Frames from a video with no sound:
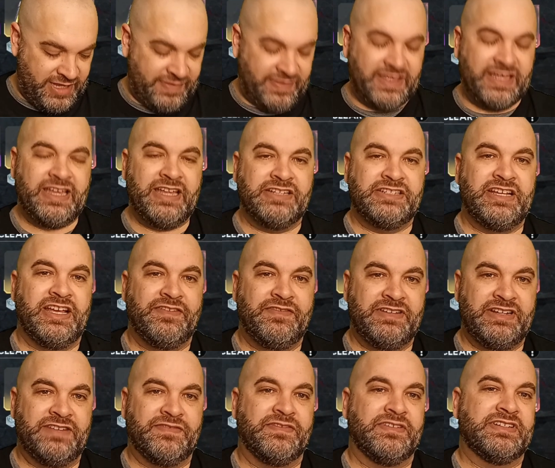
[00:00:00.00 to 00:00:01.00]
And they each have
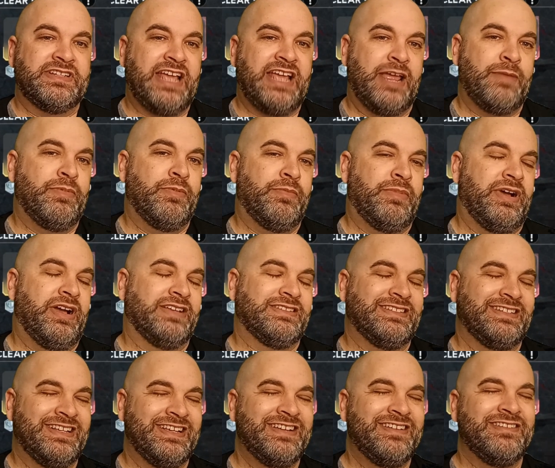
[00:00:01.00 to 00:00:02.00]
a different type of boss.
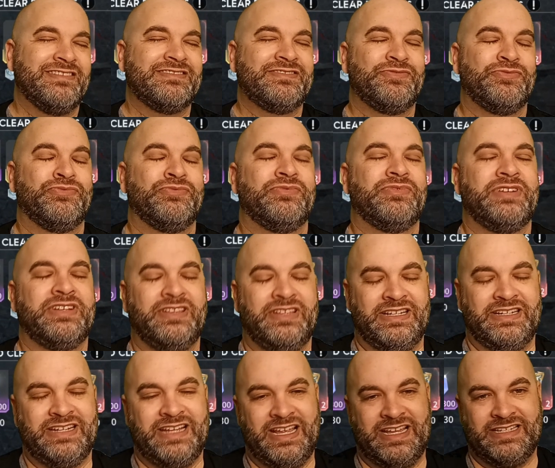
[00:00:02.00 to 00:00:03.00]
And here's the
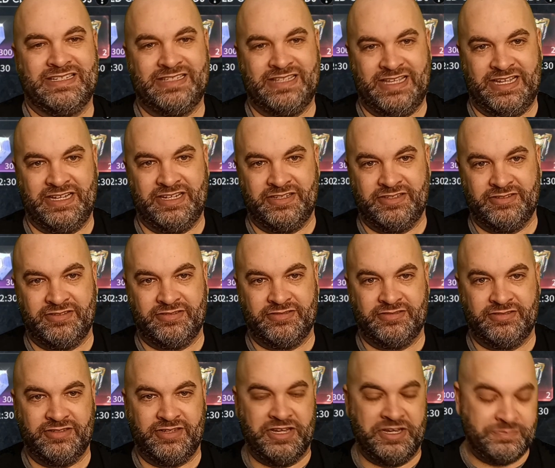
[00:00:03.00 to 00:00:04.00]
really nice thing,
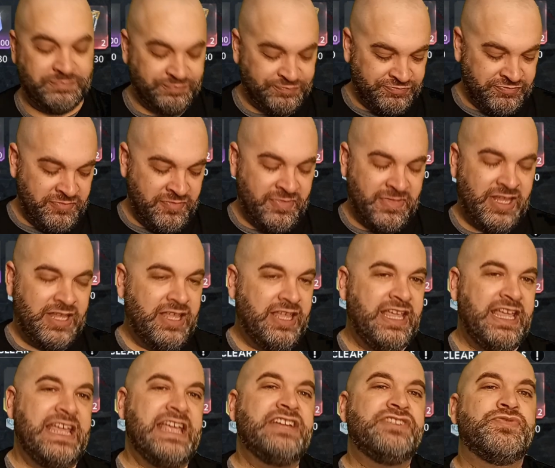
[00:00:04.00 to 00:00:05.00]
okay?
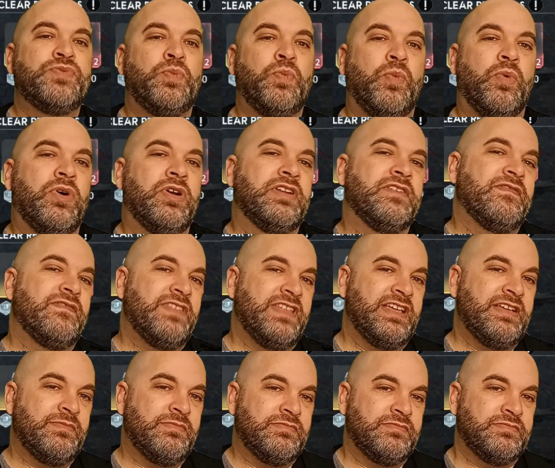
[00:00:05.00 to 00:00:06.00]
Each one of
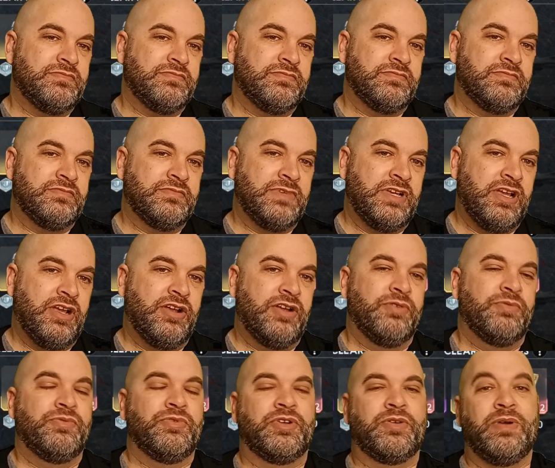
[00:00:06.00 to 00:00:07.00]
them
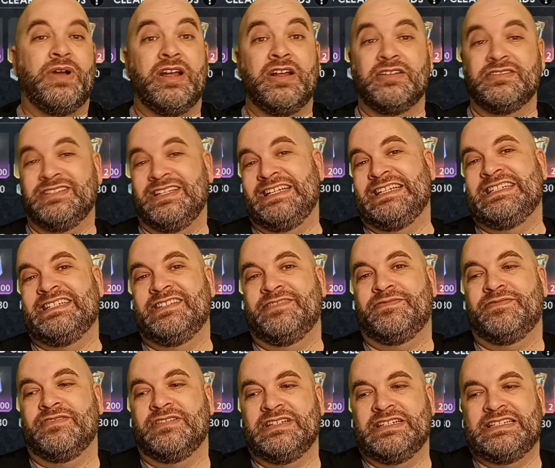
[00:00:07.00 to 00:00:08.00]
requires a
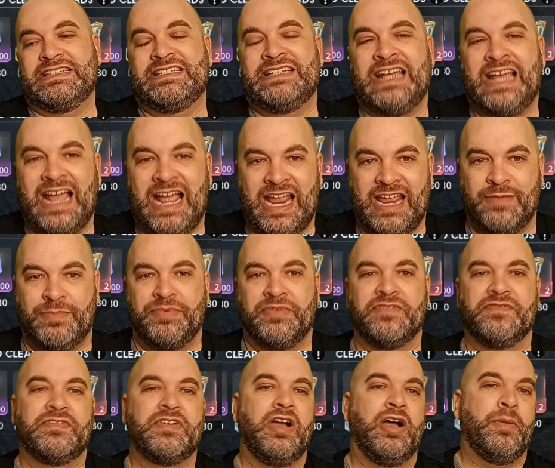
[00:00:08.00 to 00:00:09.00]
different type
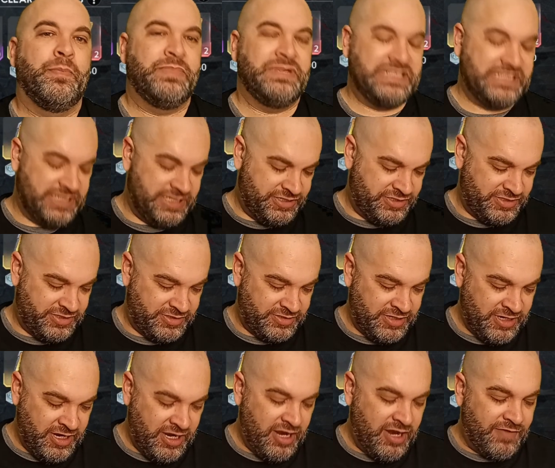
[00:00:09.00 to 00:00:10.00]
of composition.
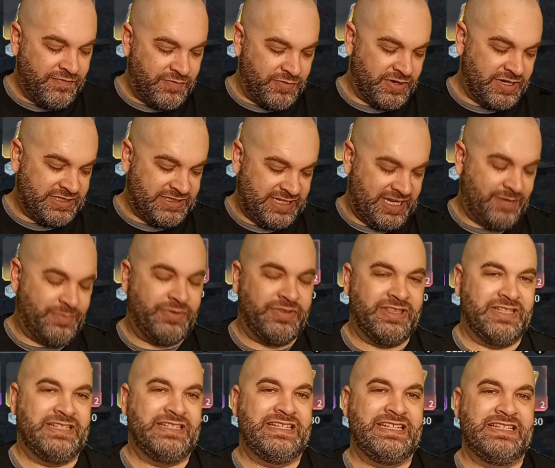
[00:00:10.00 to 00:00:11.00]
For example,
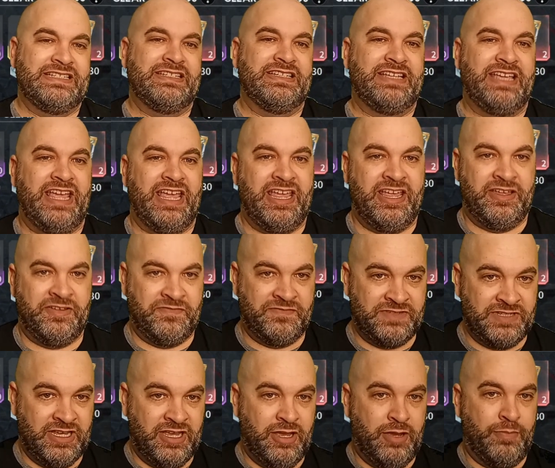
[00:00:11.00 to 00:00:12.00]
the Disa
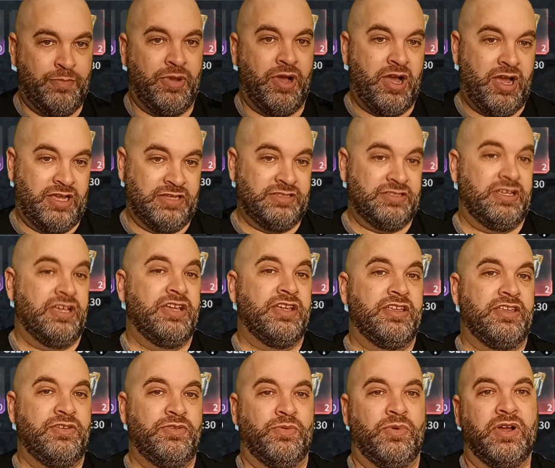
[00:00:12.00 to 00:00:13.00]
Caves boss,
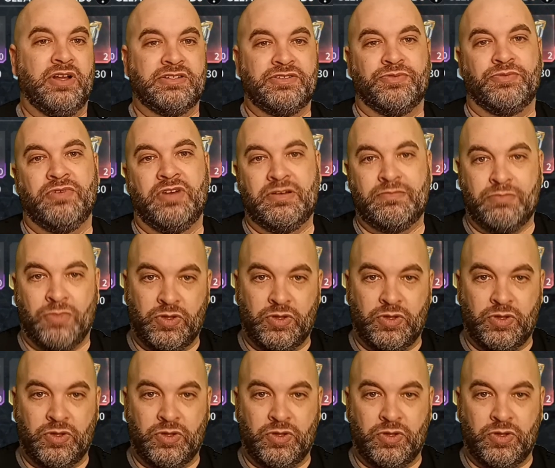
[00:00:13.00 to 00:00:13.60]
you want to run